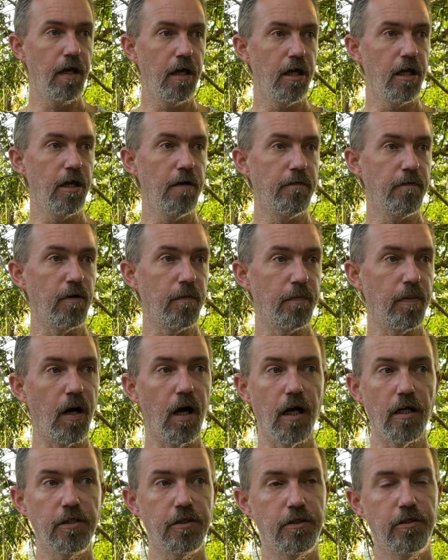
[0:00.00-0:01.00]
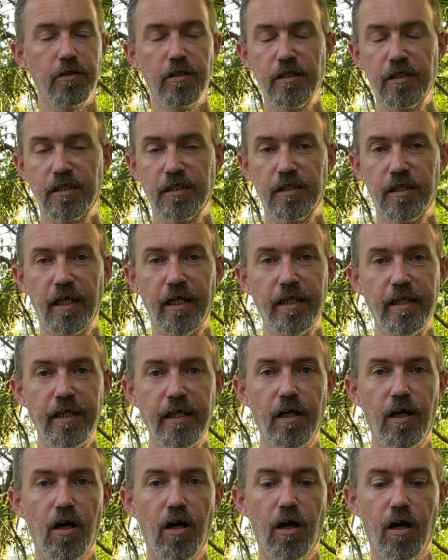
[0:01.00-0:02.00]
If your posture is slightly
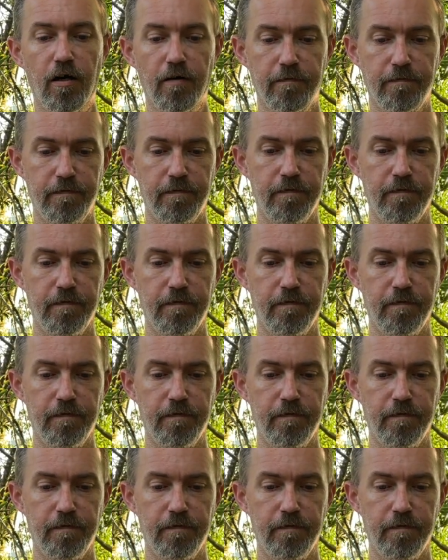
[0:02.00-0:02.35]
off,